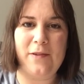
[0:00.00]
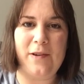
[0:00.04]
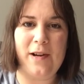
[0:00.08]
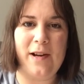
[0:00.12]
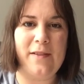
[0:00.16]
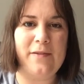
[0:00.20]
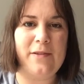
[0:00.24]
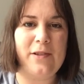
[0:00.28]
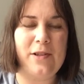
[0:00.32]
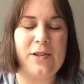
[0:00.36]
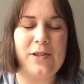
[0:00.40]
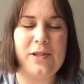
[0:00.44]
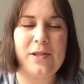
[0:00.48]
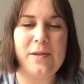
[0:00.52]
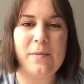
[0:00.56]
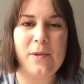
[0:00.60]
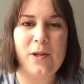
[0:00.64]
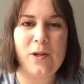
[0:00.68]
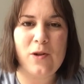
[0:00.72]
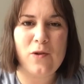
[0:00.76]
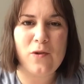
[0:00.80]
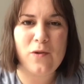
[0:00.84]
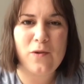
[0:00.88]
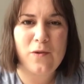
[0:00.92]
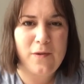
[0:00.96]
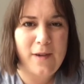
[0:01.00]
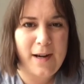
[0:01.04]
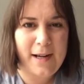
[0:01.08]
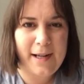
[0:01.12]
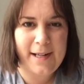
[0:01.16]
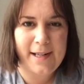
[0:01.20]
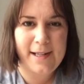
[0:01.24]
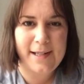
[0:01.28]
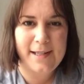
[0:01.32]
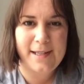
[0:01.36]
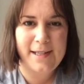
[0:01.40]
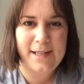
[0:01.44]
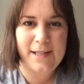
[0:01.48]
I've got some
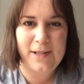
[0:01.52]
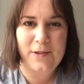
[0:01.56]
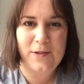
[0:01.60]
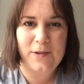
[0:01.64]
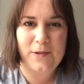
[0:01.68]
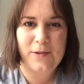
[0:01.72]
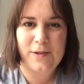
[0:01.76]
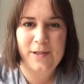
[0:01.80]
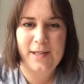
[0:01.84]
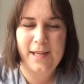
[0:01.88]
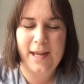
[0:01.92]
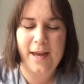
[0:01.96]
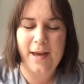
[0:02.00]
cracking deals